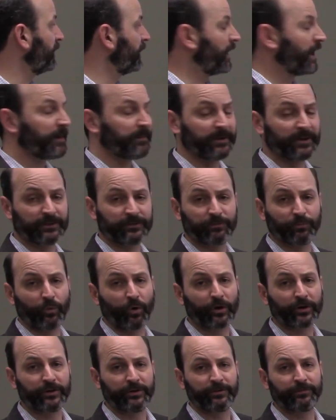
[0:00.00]
I'm going to
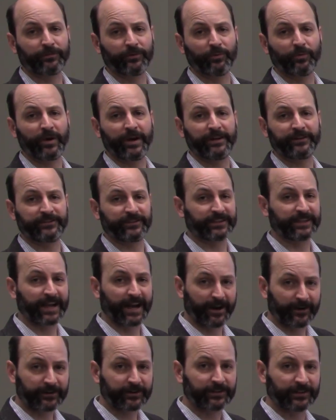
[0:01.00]
walk you through ways to
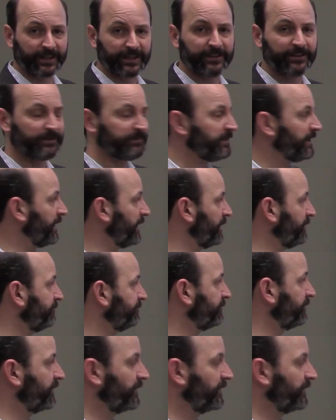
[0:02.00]
calculate the mean,